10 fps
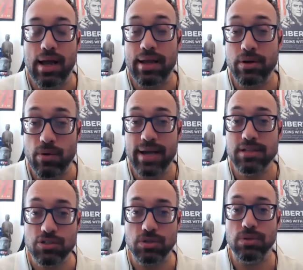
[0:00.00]
in
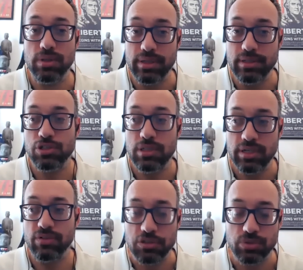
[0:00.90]
grad school in
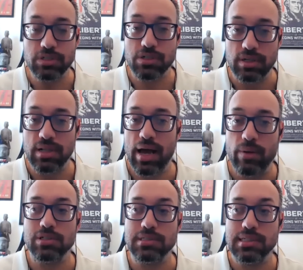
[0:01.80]
Geneva, Switzerland,
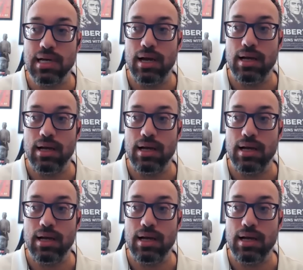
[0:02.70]
I was